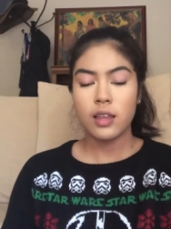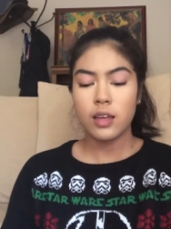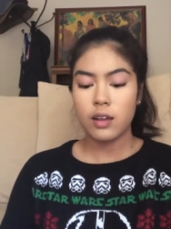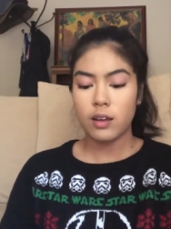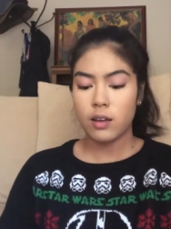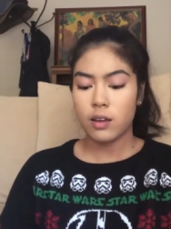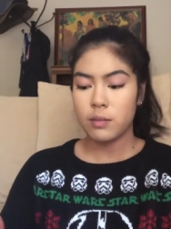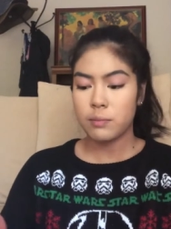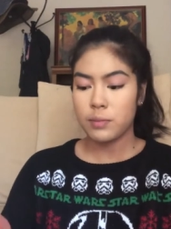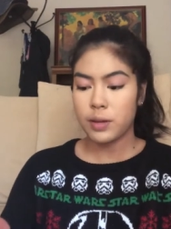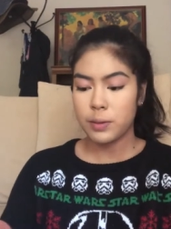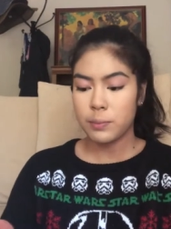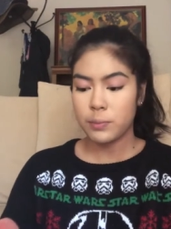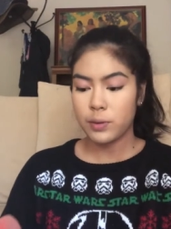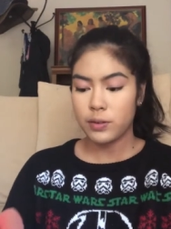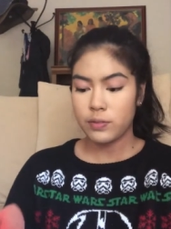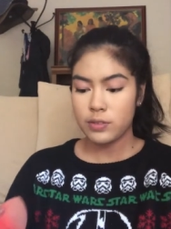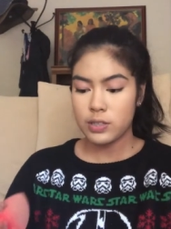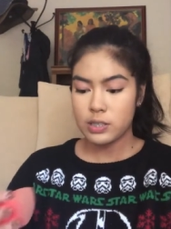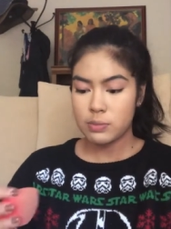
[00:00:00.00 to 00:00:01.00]
that on my
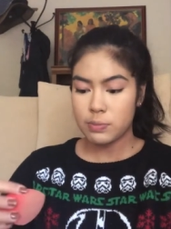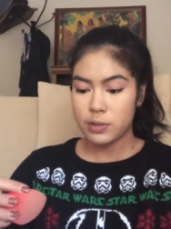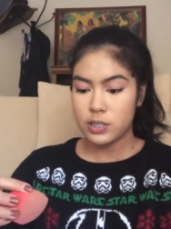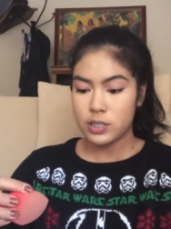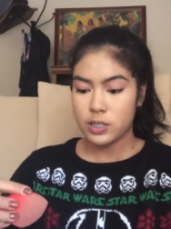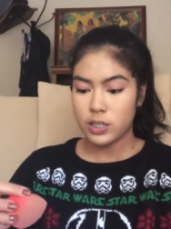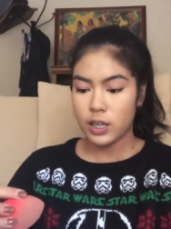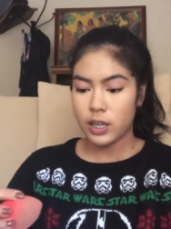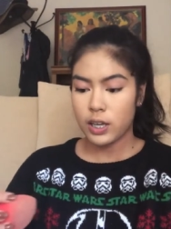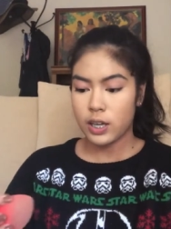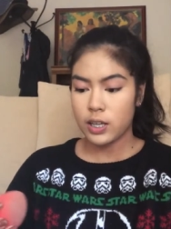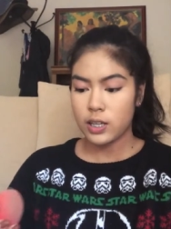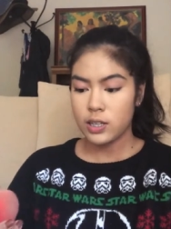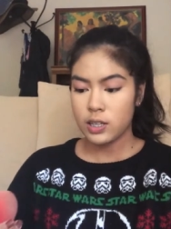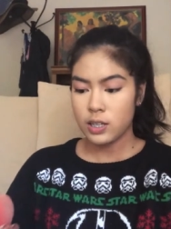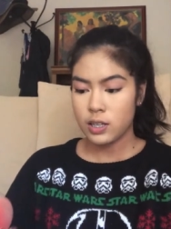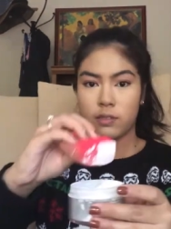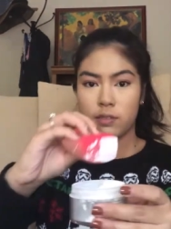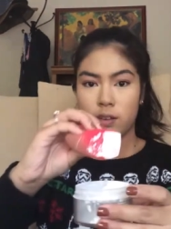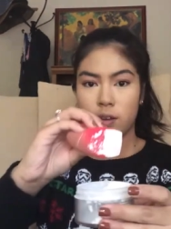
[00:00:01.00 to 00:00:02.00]
Morphe sponge again.
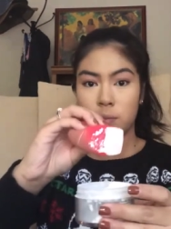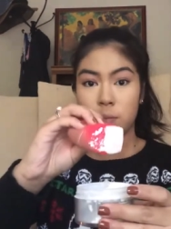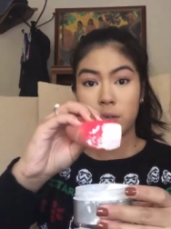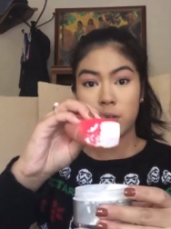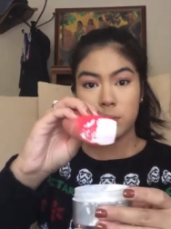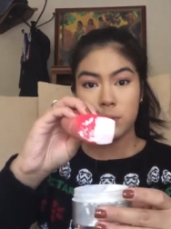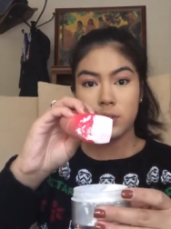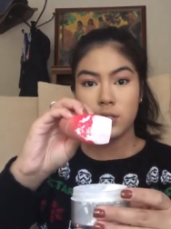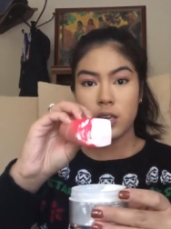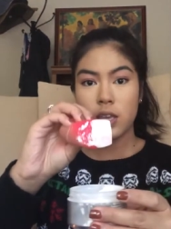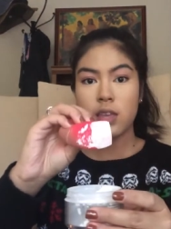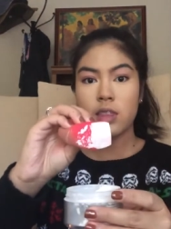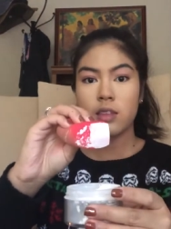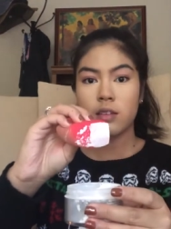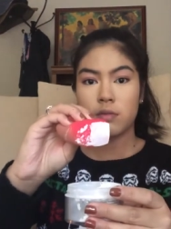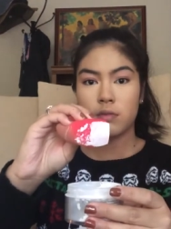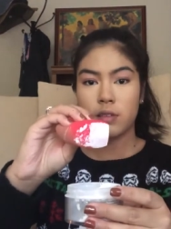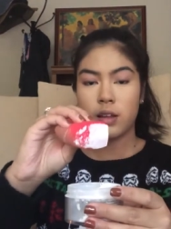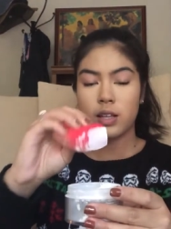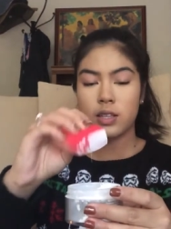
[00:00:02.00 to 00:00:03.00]
I'm going to be taking
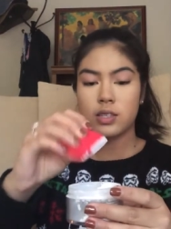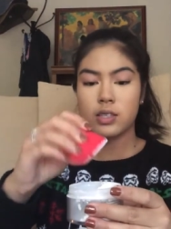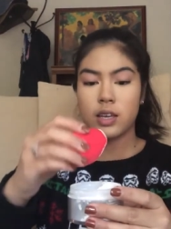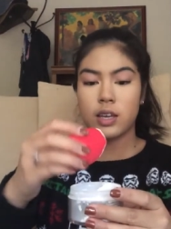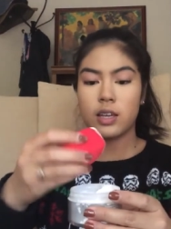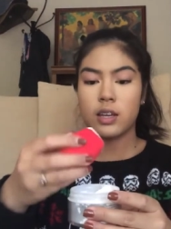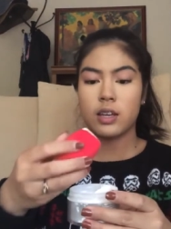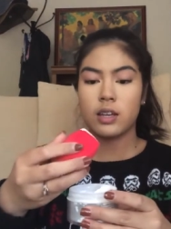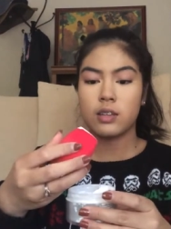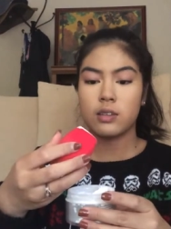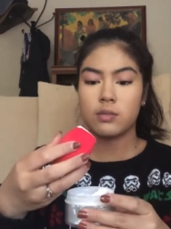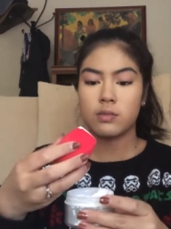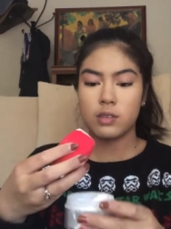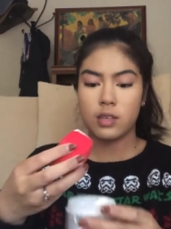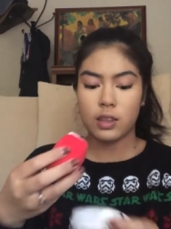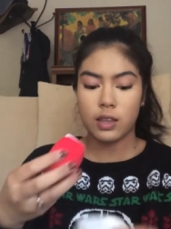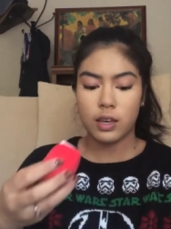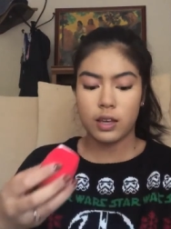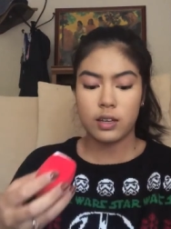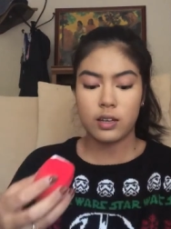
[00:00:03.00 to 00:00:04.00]
the flat side and
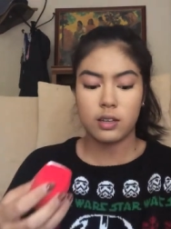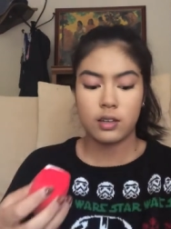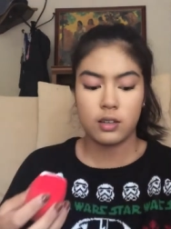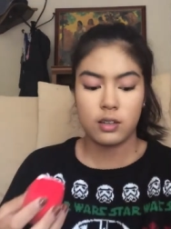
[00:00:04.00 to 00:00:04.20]
using that.